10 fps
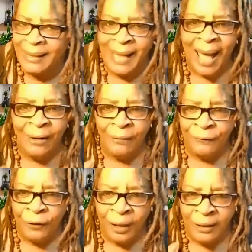that is
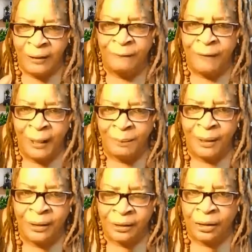not fully
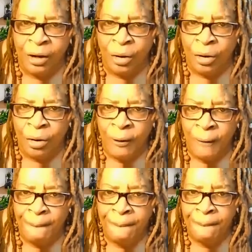developed in the
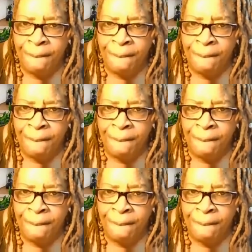skull,